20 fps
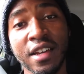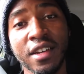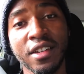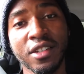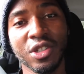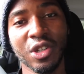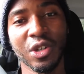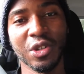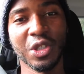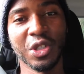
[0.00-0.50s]

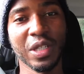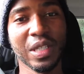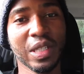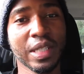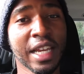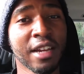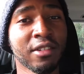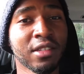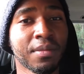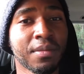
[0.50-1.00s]
So just
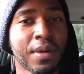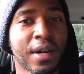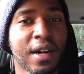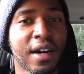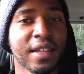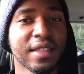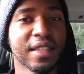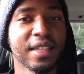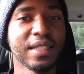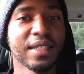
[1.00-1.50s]
stay on the
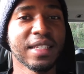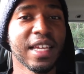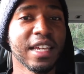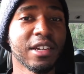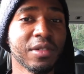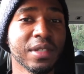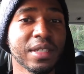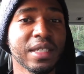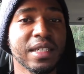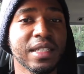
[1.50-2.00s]
path, stay
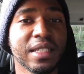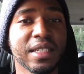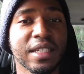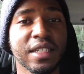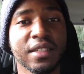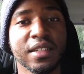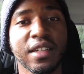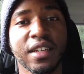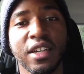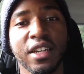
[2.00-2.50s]

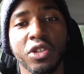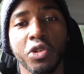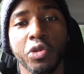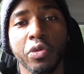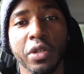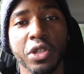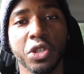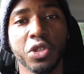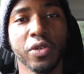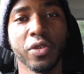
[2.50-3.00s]
consistent, and you
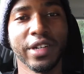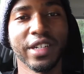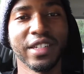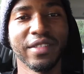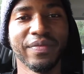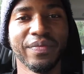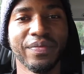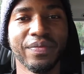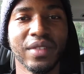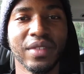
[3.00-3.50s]
will enjoy it.
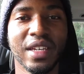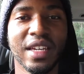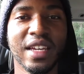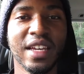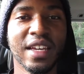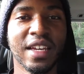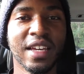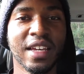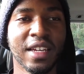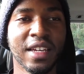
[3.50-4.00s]

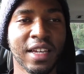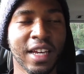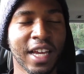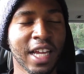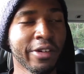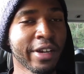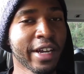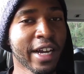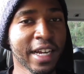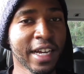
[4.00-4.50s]

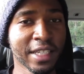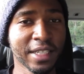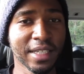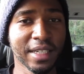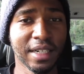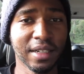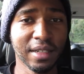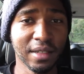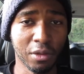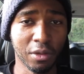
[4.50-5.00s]
Anyway, guys,
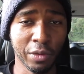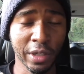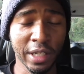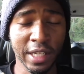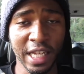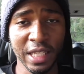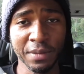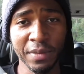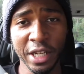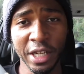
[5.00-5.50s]

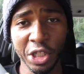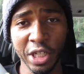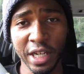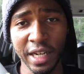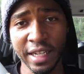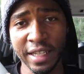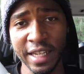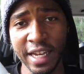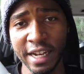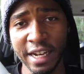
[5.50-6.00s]
Realized Man
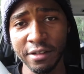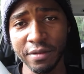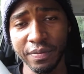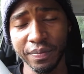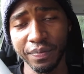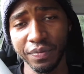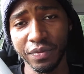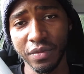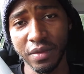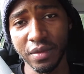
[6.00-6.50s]
checking out.
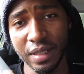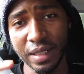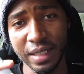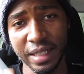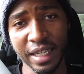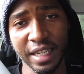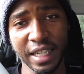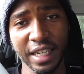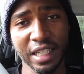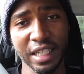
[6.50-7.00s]

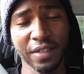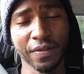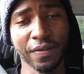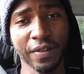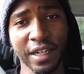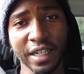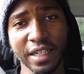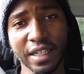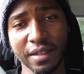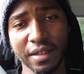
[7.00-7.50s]
Sick as
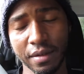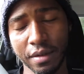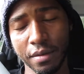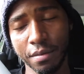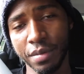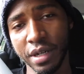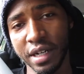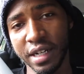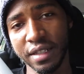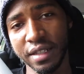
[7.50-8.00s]
fuck,
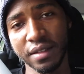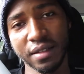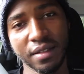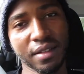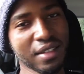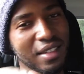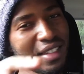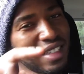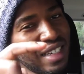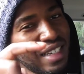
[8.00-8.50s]
but
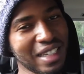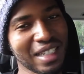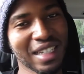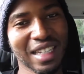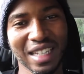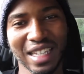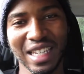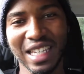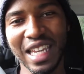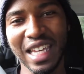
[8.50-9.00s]

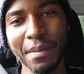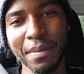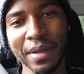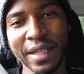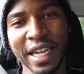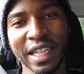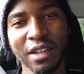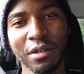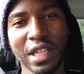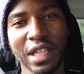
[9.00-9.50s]
keeping
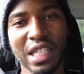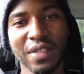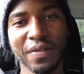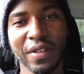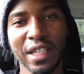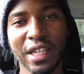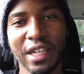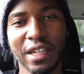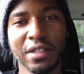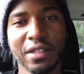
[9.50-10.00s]
at it with these
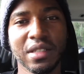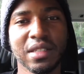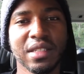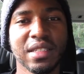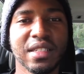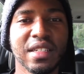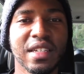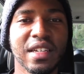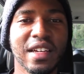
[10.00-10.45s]
videos.